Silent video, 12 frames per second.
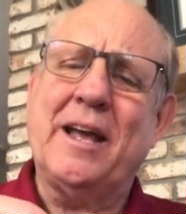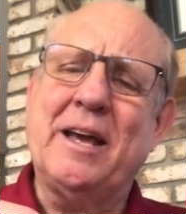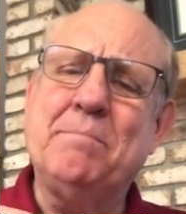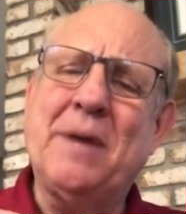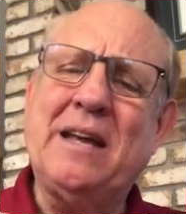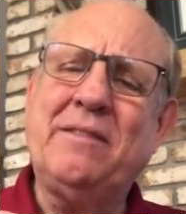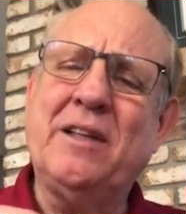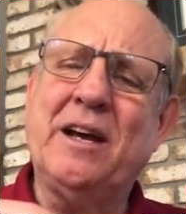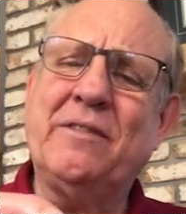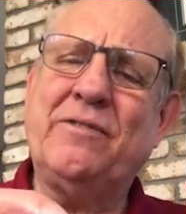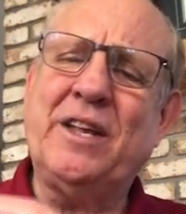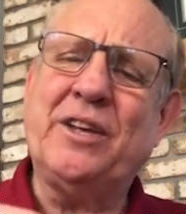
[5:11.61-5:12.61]
And may
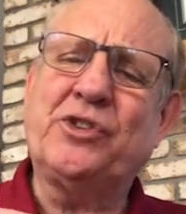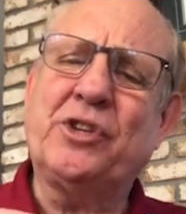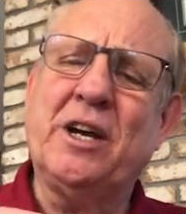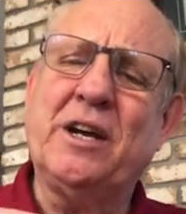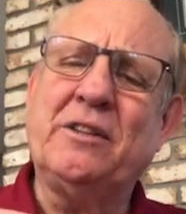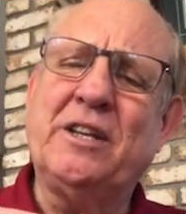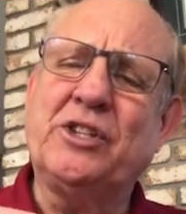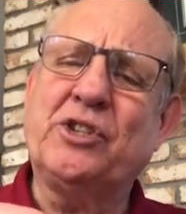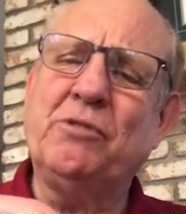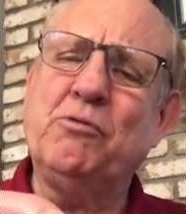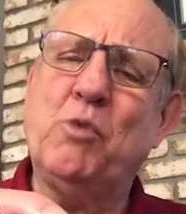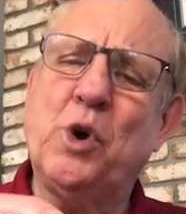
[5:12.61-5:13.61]
uh, this, uh, this
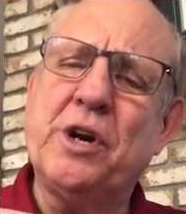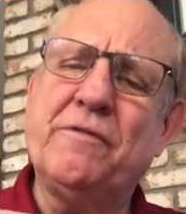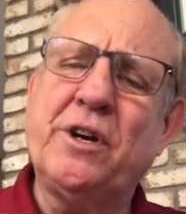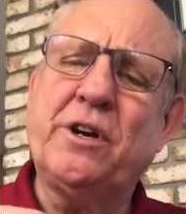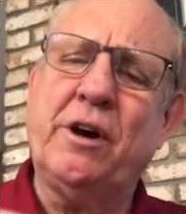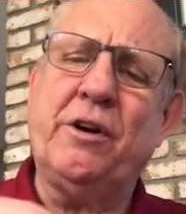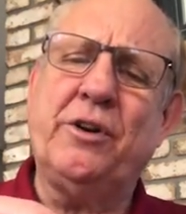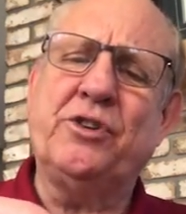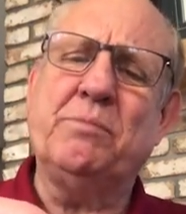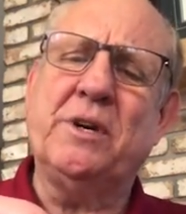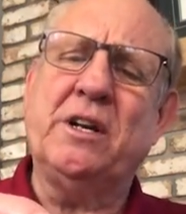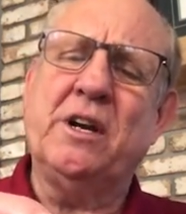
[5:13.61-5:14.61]
word of
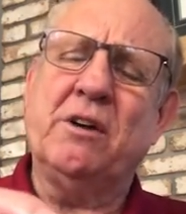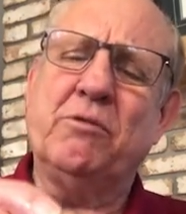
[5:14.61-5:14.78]
encouragement